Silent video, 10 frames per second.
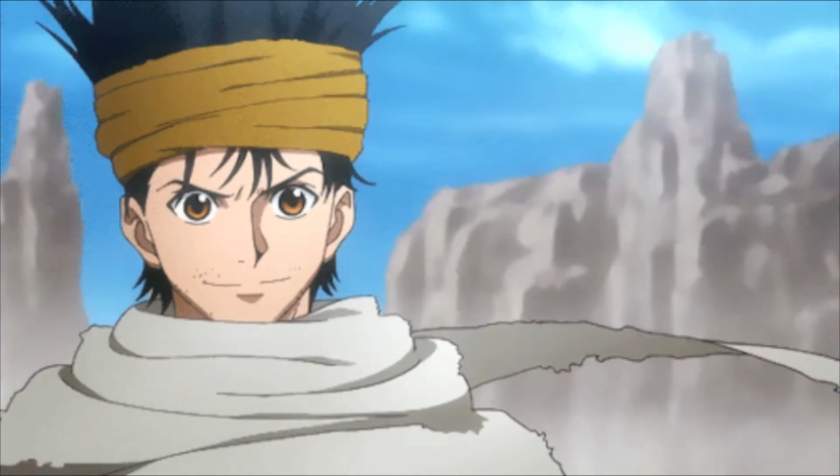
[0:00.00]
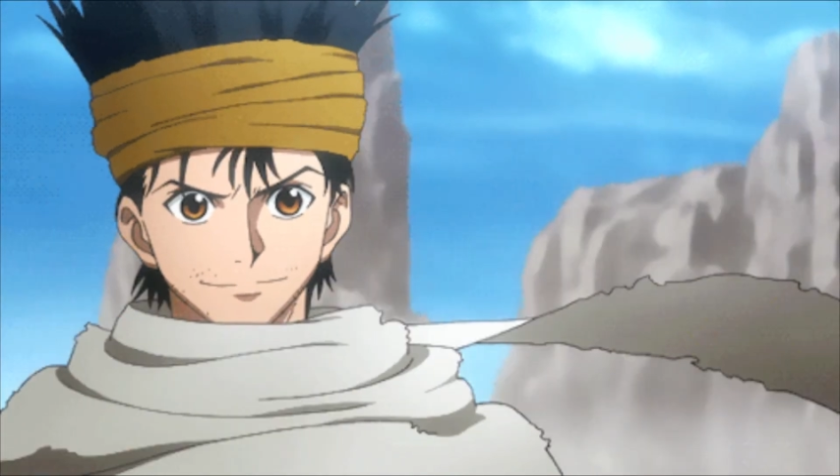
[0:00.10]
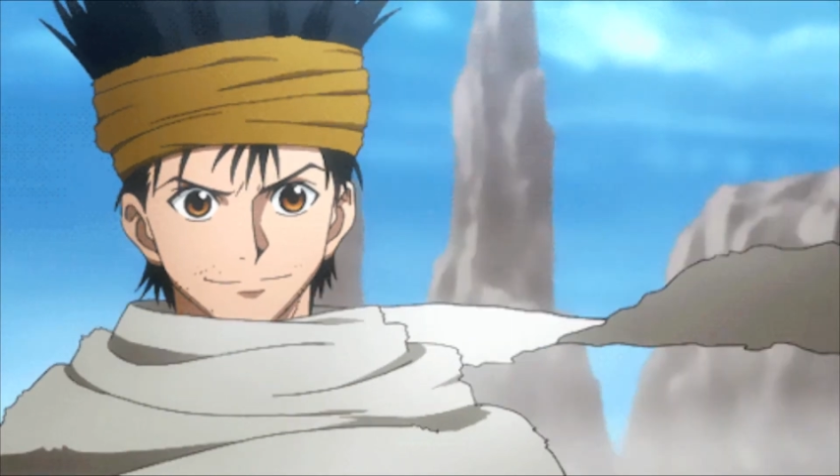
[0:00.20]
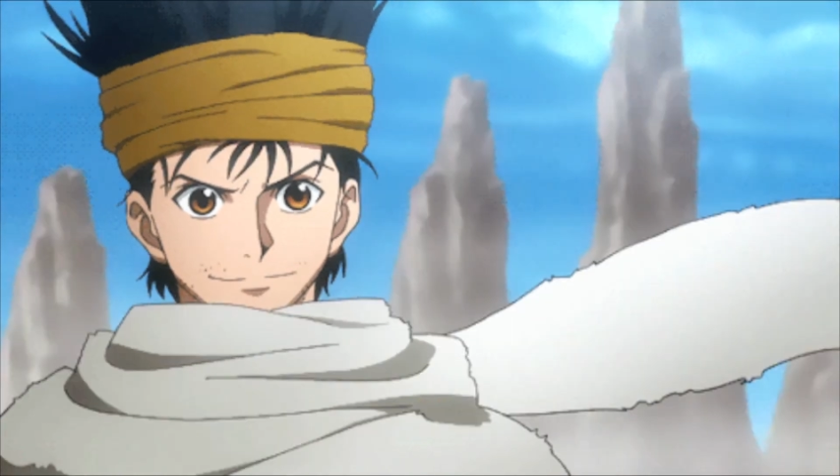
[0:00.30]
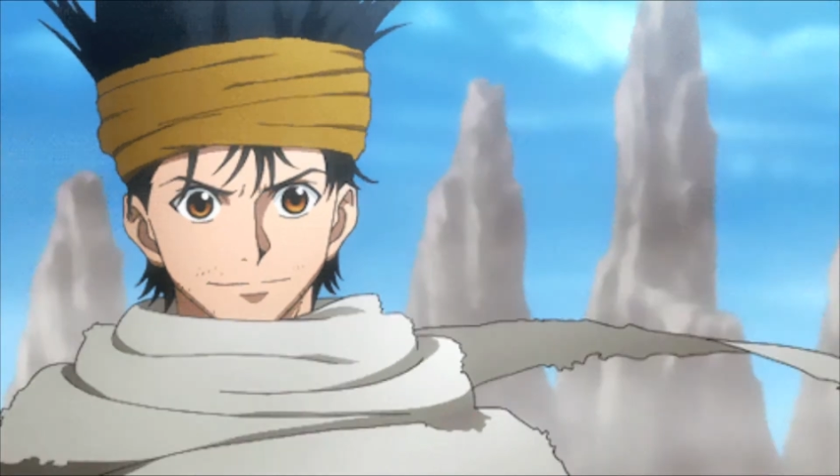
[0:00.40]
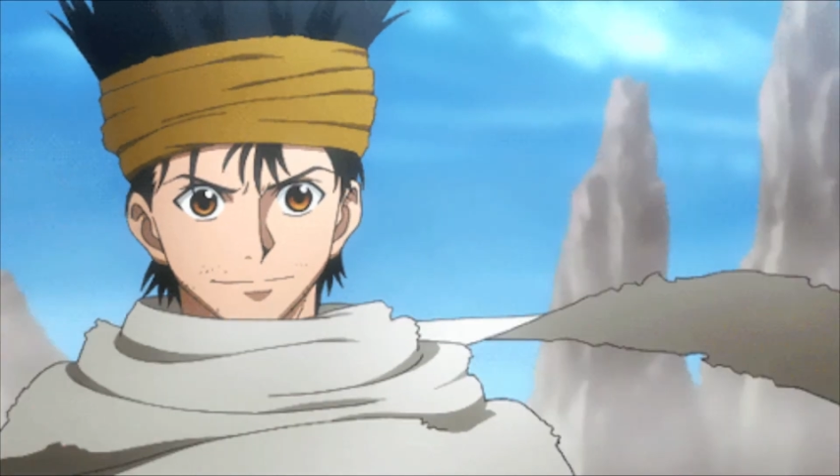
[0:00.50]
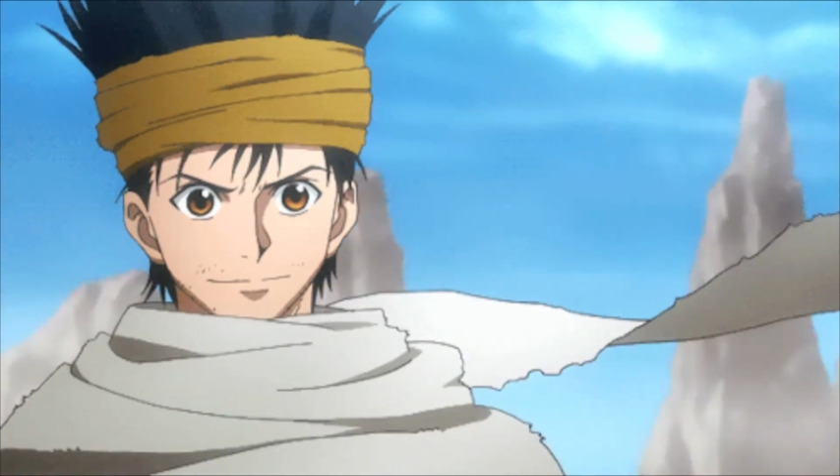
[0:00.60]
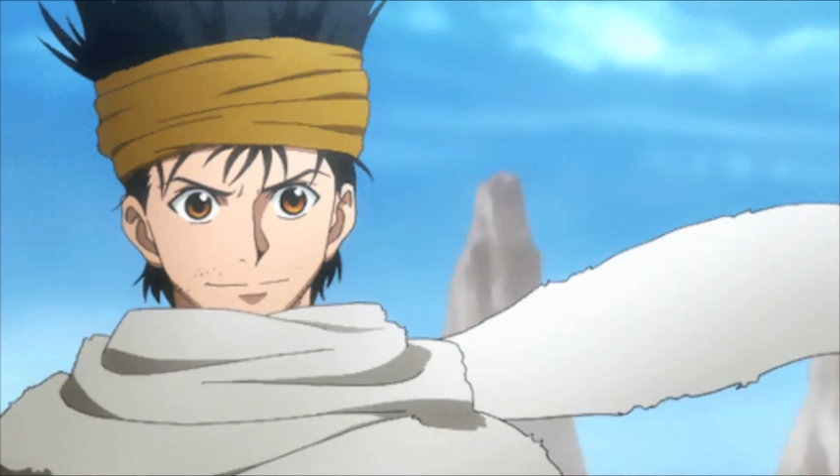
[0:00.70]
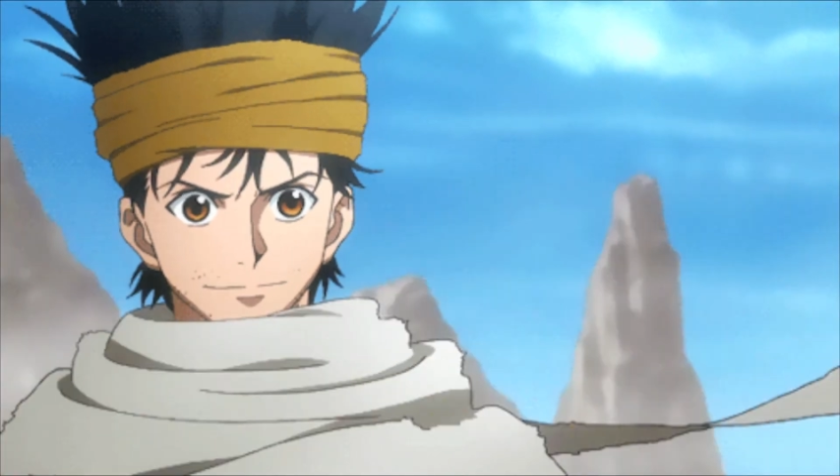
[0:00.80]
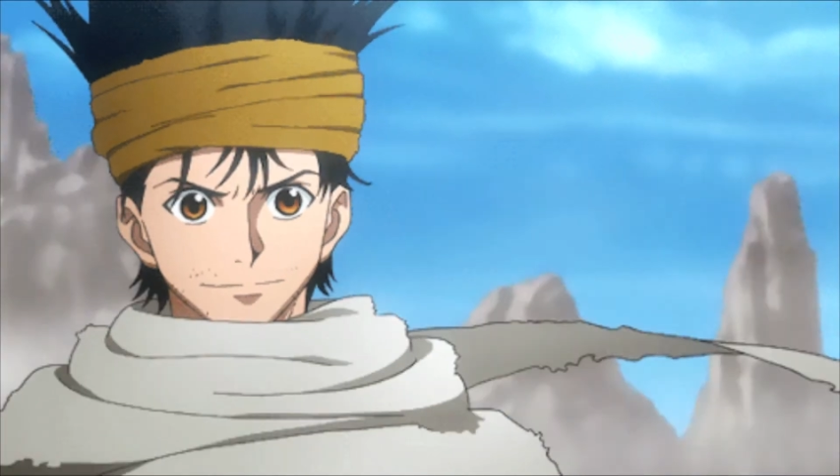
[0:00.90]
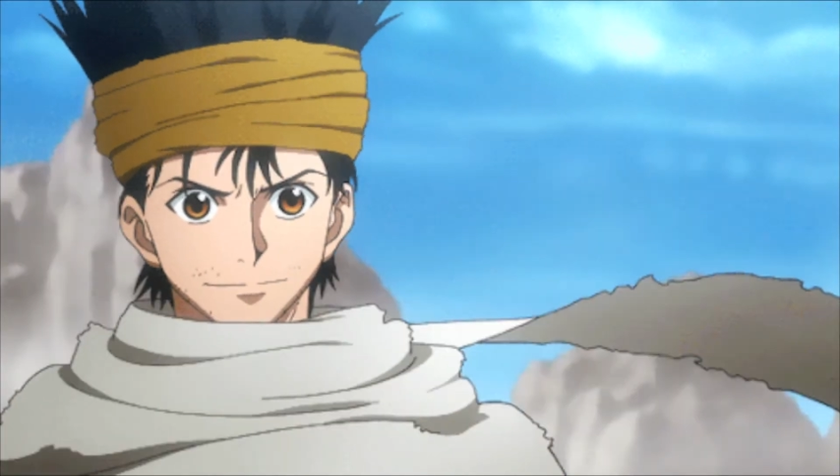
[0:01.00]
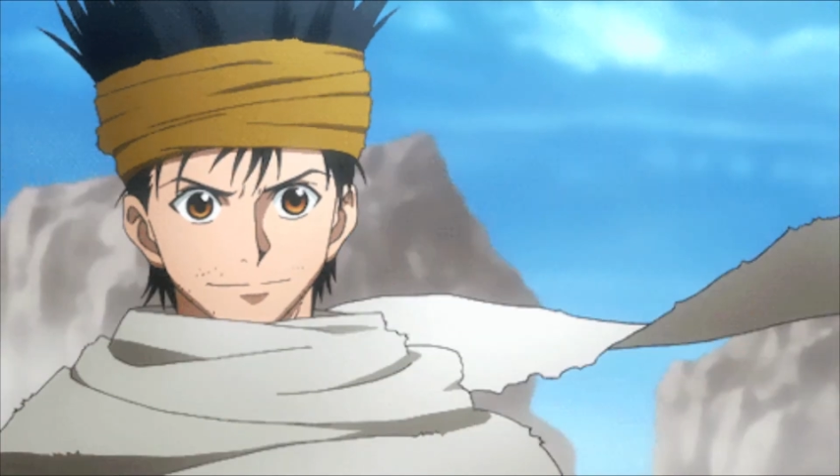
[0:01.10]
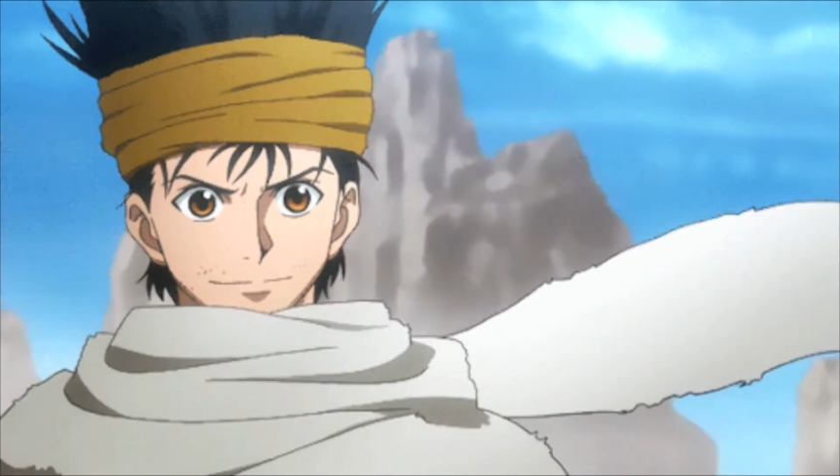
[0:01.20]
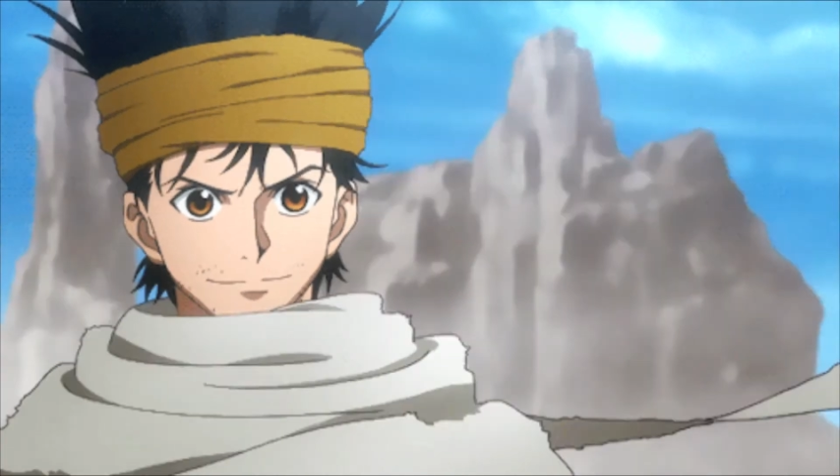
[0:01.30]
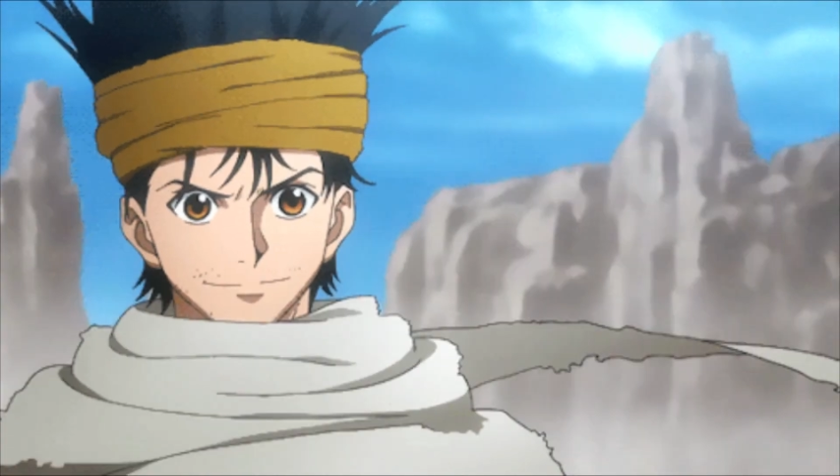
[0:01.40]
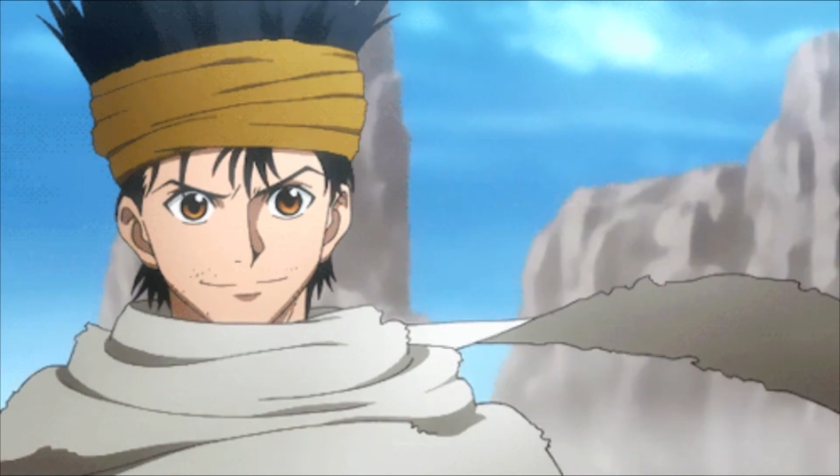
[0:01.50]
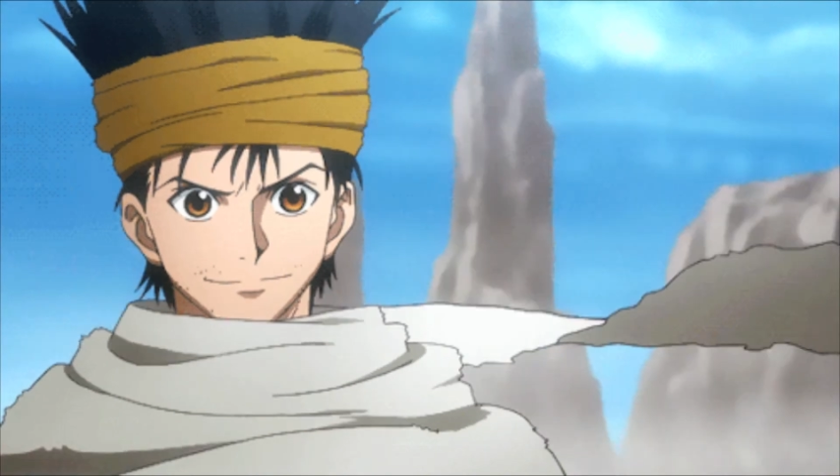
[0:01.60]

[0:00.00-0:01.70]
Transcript: living on the Dark Continent.